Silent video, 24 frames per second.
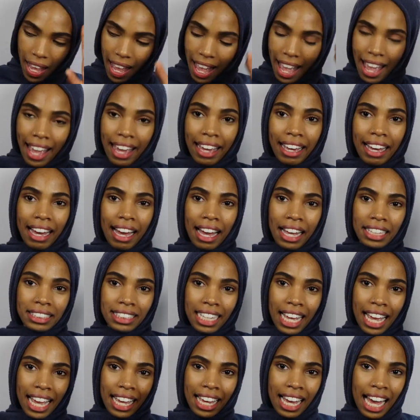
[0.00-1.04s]
Hey
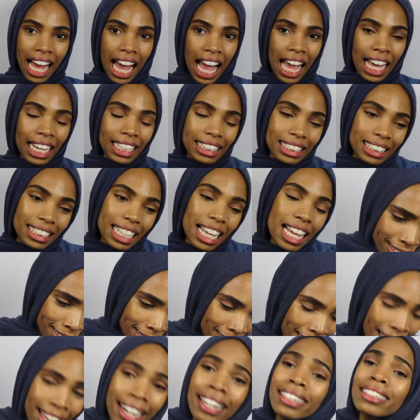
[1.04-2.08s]
guys,
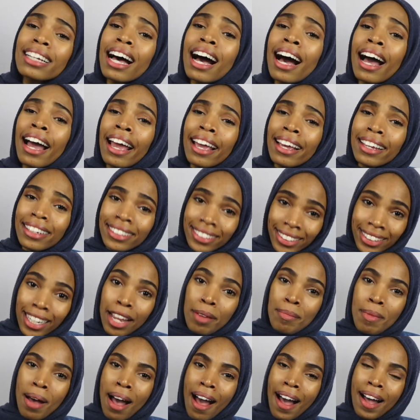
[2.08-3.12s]
it is I,
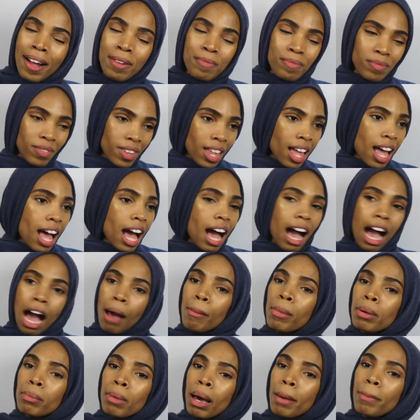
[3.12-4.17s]
Shema.
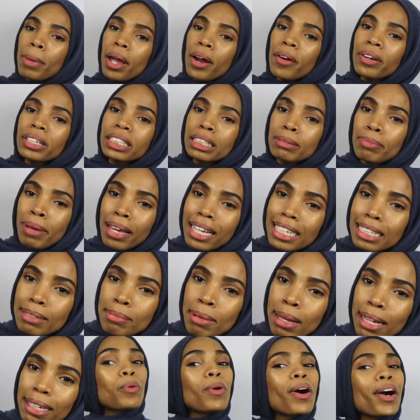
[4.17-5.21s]
I'm in my parents'
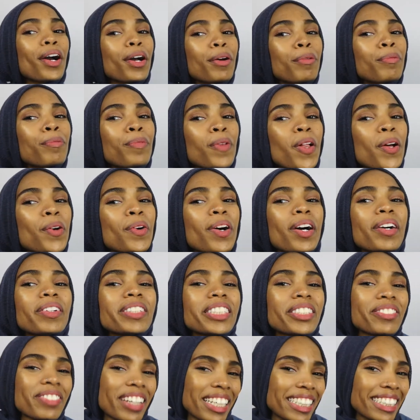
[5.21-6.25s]
basement. Welcome
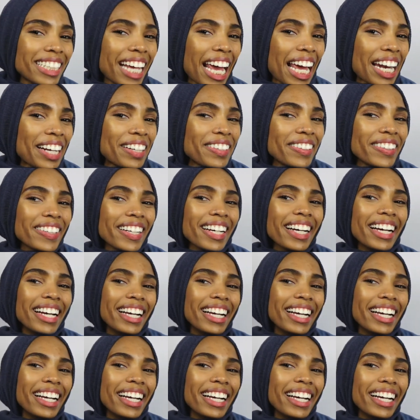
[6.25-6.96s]
to my channel.